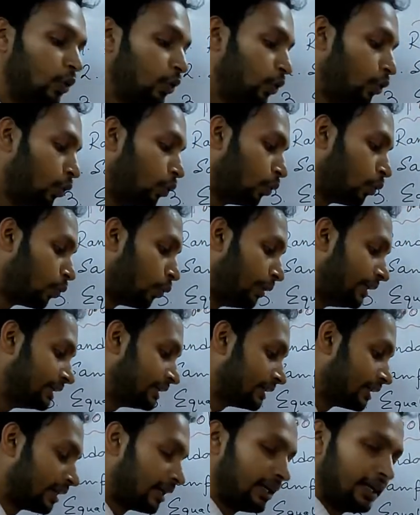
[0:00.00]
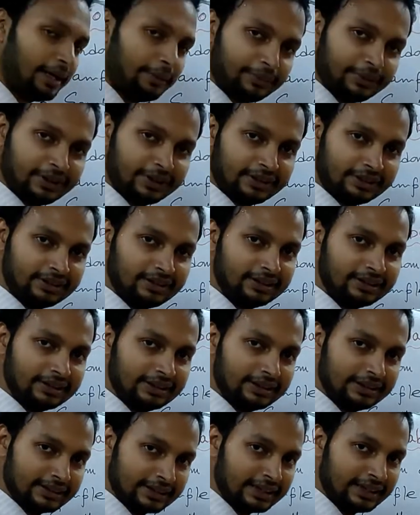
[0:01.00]
2 queens are left,
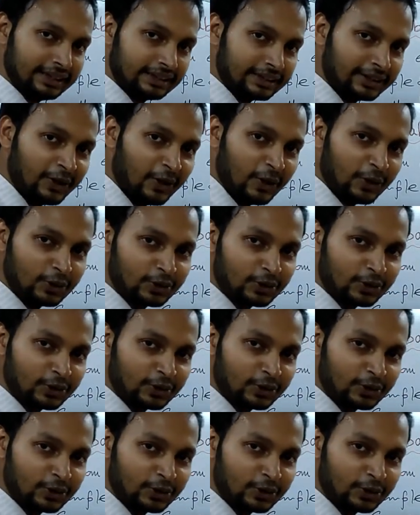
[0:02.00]
isn't it?